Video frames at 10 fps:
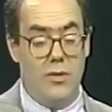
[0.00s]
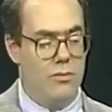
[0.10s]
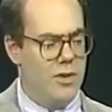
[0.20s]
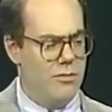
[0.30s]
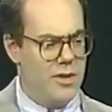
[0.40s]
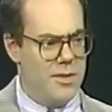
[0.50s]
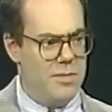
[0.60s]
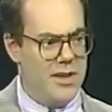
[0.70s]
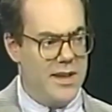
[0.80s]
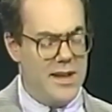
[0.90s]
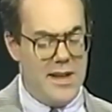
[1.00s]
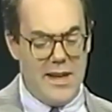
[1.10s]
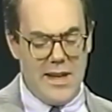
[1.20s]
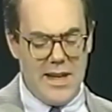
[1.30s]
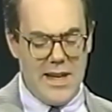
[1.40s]
The Woolworth building.
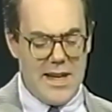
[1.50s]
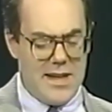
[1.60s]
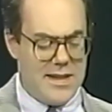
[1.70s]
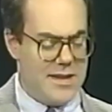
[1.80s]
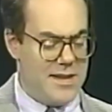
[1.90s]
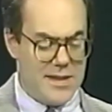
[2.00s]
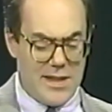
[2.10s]
And this